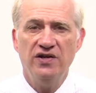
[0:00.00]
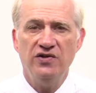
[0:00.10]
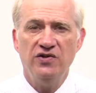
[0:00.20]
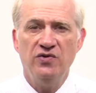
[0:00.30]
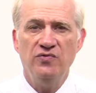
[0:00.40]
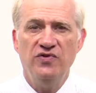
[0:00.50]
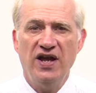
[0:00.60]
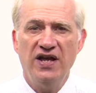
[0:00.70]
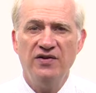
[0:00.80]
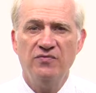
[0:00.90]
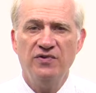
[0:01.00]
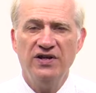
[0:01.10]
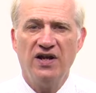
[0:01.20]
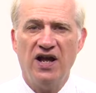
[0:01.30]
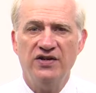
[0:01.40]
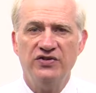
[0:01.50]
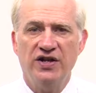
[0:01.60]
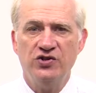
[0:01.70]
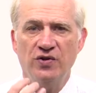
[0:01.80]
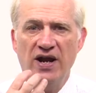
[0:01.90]
you then realize
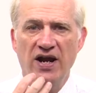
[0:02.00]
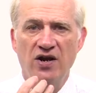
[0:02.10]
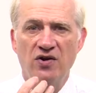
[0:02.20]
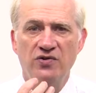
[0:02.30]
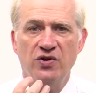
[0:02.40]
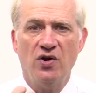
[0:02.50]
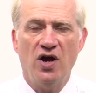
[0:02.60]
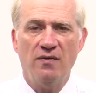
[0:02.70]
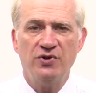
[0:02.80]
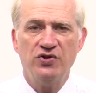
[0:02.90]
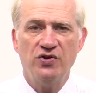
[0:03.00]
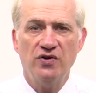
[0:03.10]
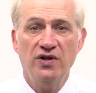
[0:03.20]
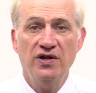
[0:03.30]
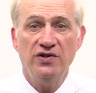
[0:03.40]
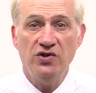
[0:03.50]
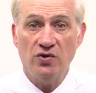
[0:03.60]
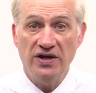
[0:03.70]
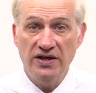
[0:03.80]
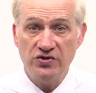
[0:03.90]
that your air, your embouchure, your
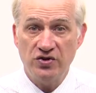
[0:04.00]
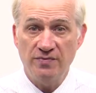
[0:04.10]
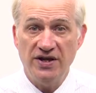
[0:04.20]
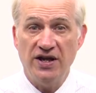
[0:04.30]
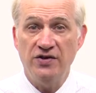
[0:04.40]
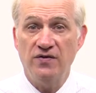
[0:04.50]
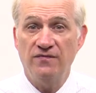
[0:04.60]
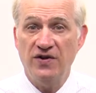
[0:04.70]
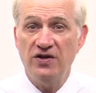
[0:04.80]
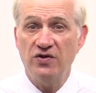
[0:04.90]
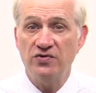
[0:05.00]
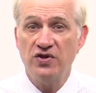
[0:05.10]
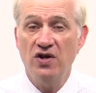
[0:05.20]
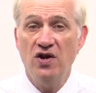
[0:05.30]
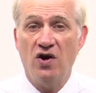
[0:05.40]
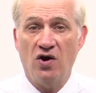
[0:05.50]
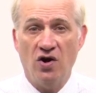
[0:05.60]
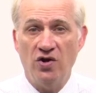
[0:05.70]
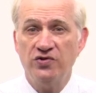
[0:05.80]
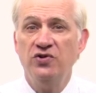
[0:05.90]
instrument, and your fingers are
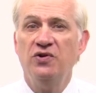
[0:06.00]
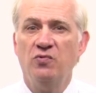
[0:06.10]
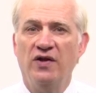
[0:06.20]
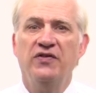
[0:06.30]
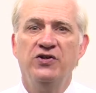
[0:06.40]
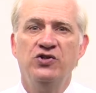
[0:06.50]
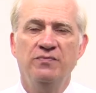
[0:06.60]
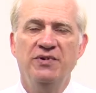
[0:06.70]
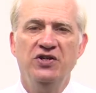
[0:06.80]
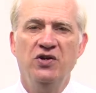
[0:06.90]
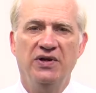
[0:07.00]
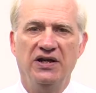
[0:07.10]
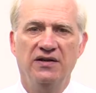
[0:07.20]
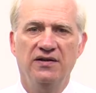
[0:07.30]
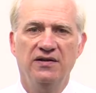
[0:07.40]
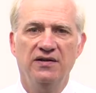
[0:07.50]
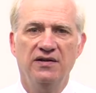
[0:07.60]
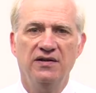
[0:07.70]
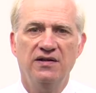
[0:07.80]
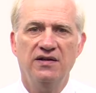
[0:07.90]
all doing what they should be doing.
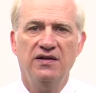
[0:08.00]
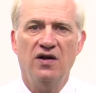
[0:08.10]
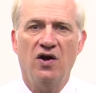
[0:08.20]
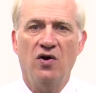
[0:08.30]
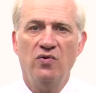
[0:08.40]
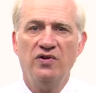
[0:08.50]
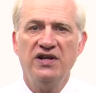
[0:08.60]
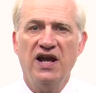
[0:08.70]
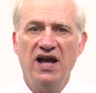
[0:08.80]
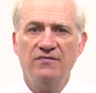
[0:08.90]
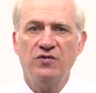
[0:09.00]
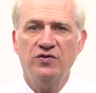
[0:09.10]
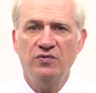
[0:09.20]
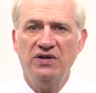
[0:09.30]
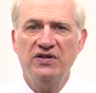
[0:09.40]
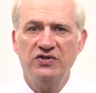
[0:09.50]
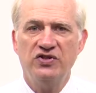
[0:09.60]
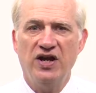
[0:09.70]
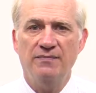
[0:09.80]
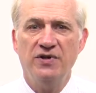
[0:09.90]
Only after doing this
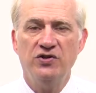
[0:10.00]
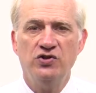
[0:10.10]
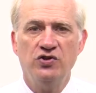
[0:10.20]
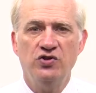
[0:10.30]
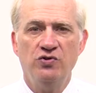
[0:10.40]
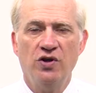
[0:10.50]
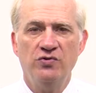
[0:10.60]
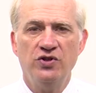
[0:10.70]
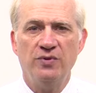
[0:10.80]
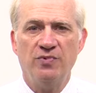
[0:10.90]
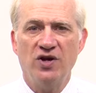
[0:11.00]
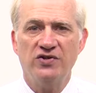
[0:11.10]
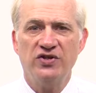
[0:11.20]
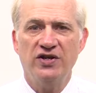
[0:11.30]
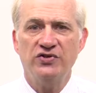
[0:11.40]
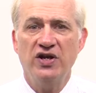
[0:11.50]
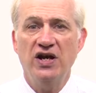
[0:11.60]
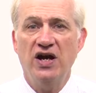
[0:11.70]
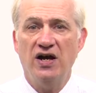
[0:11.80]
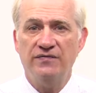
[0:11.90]
step should you go to the process
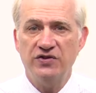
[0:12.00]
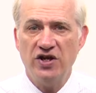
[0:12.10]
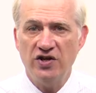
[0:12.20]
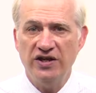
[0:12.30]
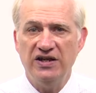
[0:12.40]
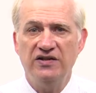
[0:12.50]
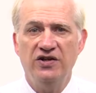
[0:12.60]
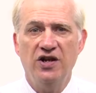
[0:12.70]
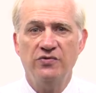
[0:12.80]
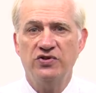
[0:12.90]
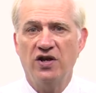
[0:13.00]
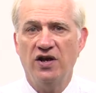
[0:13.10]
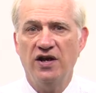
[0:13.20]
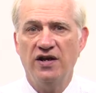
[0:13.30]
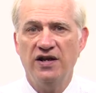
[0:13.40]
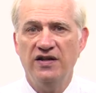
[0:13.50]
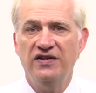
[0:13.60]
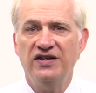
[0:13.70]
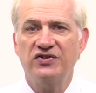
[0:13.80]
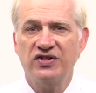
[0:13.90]
of tonguing the notes in the
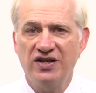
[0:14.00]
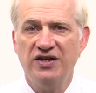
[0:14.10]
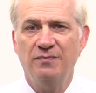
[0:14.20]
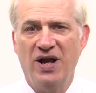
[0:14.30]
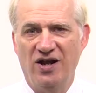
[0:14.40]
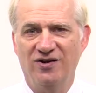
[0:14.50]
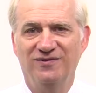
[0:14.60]
ascending pattern.